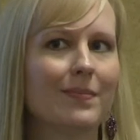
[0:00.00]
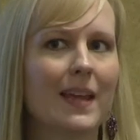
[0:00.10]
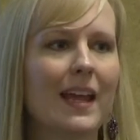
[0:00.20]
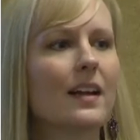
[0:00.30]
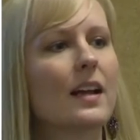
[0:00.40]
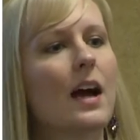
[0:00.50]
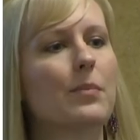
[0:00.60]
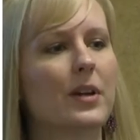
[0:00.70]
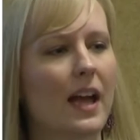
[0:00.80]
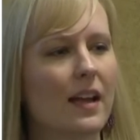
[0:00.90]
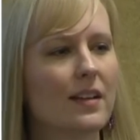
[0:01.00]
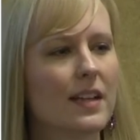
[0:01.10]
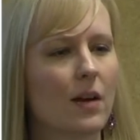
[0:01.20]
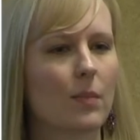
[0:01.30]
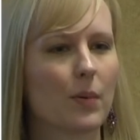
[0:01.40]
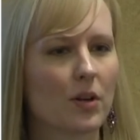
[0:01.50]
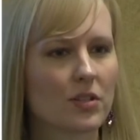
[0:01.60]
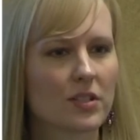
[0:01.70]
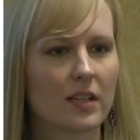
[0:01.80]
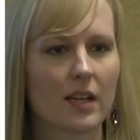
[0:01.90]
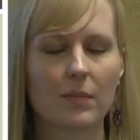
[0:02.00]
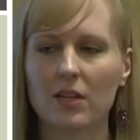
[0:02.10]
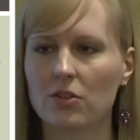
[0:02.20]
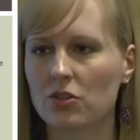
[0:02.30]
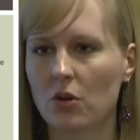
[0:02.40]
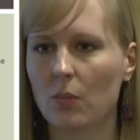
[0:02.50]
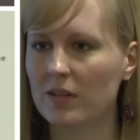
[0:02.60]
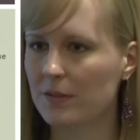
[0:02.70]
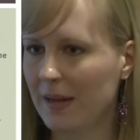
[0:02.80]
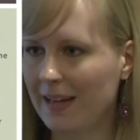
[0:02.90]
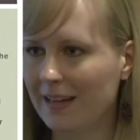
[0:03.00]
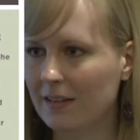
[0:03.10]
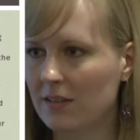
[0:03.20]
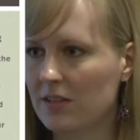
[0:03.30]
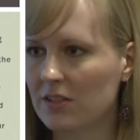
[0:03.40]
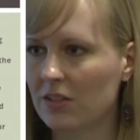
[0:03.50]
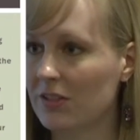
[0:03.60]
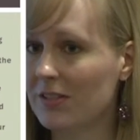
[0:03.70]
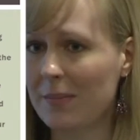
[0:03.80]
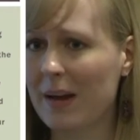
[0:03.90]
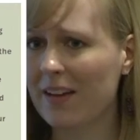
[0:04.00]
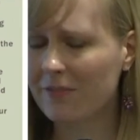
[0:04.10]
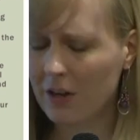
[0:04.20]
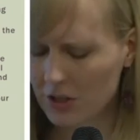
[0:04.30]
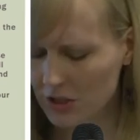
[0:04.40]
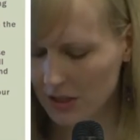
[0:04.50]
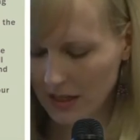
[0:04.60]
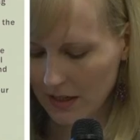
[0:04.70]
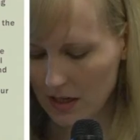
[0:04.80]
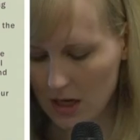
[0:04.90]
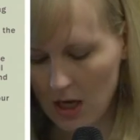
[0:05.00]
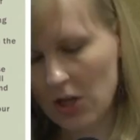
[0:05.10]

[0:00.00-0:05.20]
can't comprehend how a person can be in so much pain and still semi-functioning.